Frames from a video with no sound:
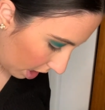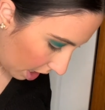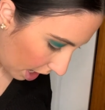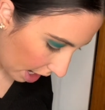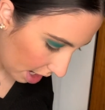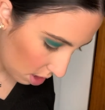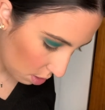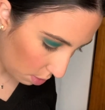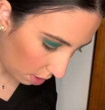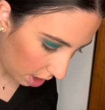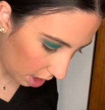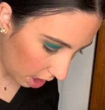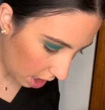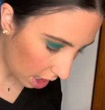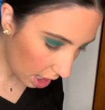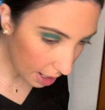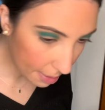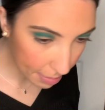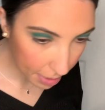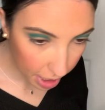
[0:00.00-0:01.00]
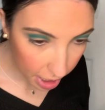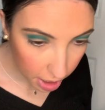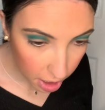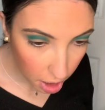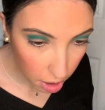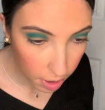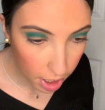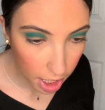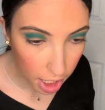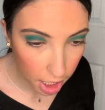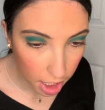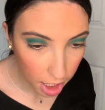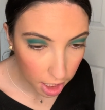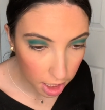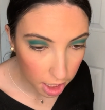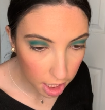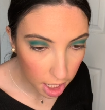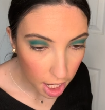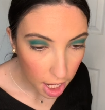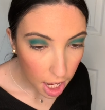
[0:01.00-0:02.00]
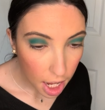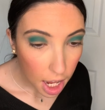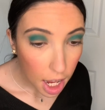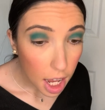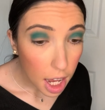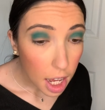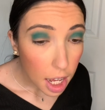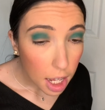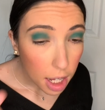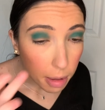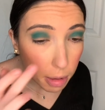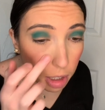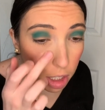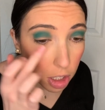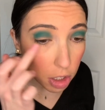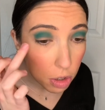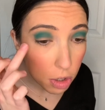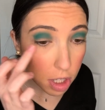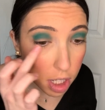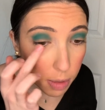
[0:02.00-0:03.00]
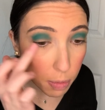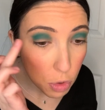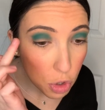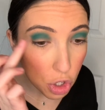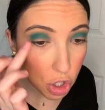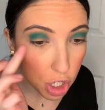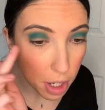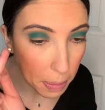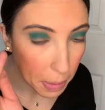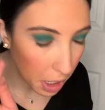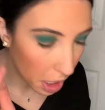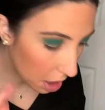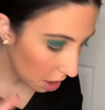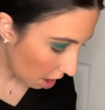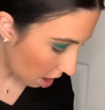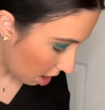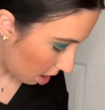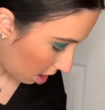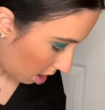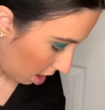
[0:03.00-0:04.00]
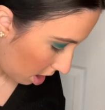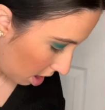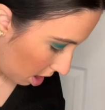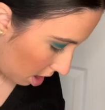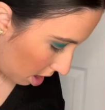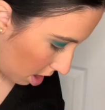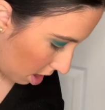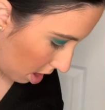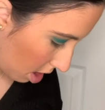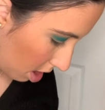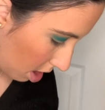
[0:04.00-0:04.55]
next one, I'm gonna go in, I'm gonna do some shimmer on